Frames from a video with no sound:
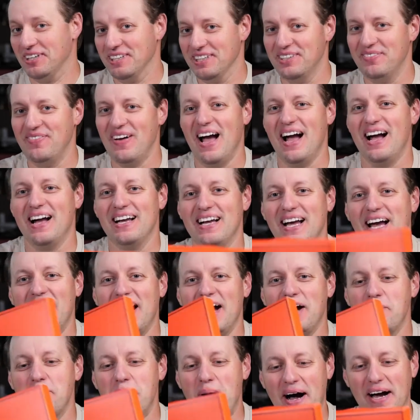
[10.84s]
really
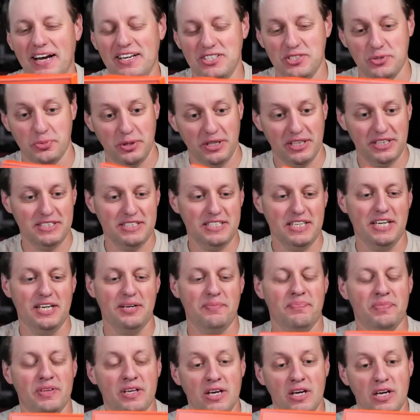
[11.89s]
uh, by ZWYK Tea.
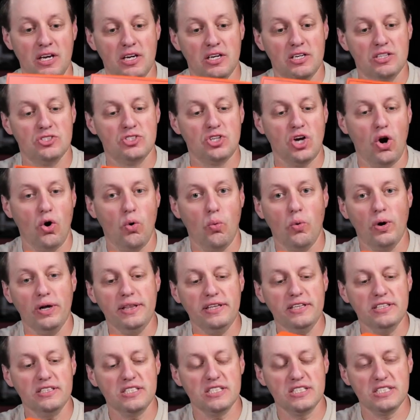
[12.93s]
So what
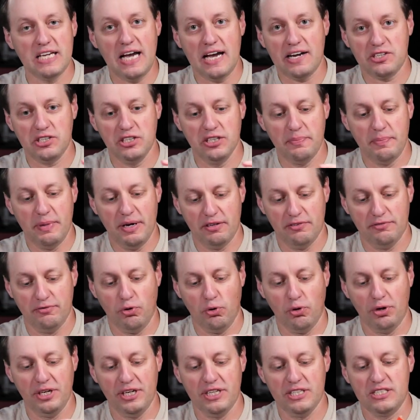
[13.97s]
this is actually meant
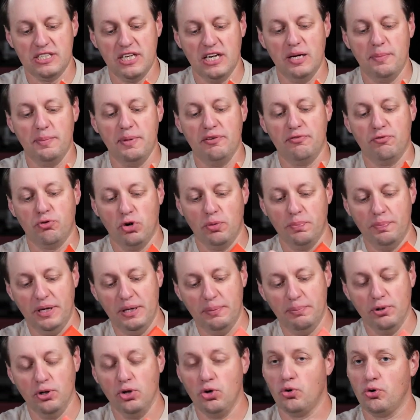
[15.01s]
for is going to be for
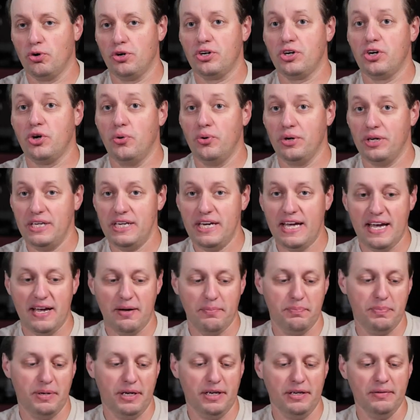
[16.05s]
people who are going
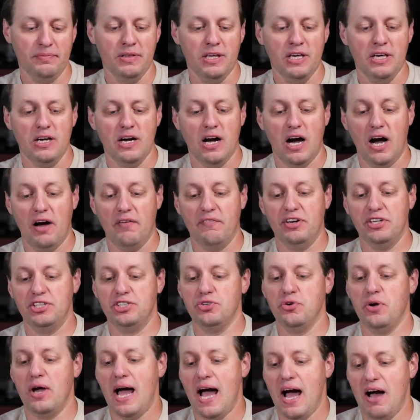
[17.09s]
camping. Uh, they
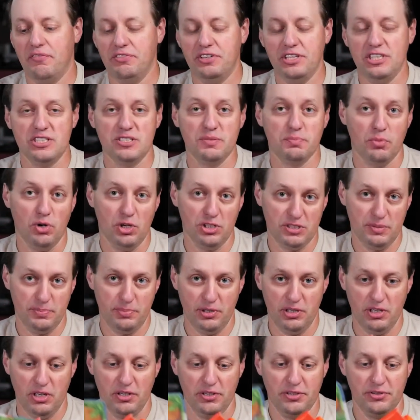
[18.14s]
do have these in
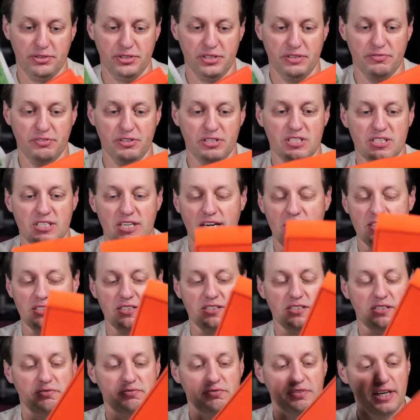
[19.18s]
multiple other different
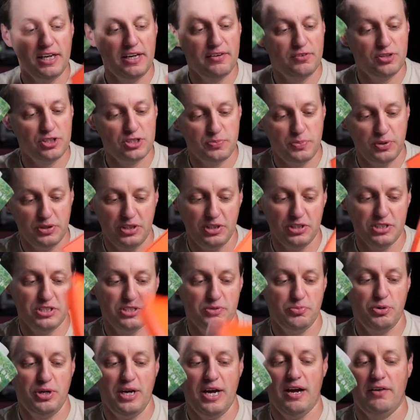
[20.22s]
sizes and flavors, but this
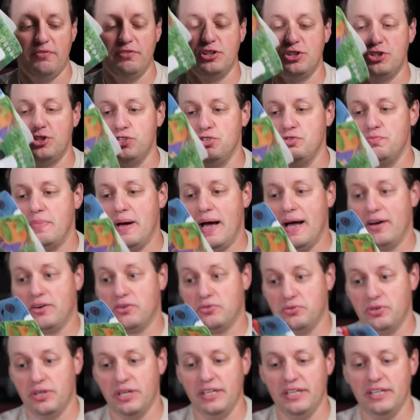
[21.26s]
we have the two pack
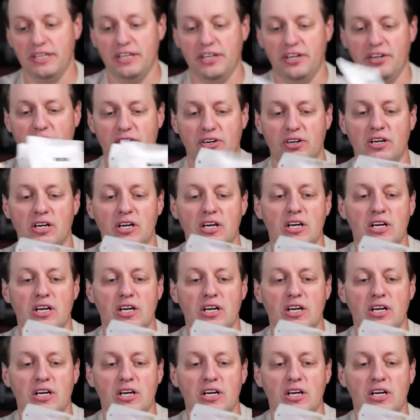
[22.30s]
right here.